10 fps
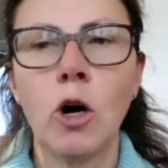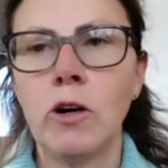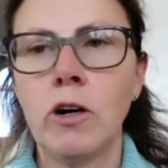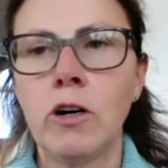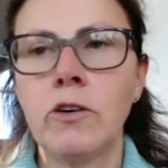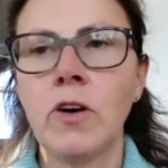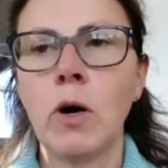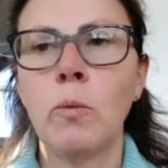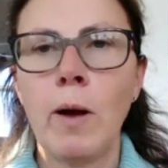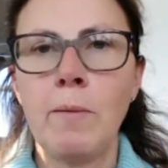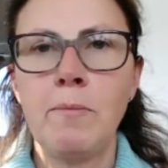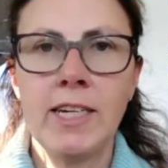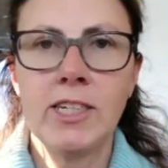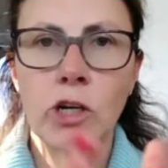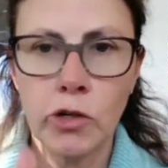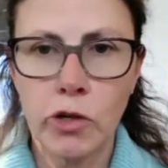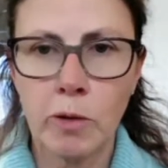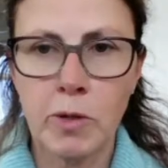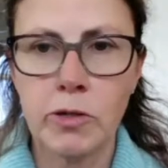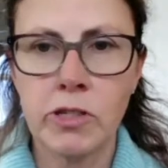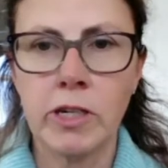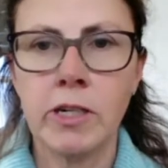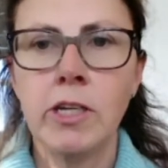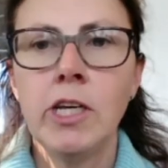of a web page on your computer.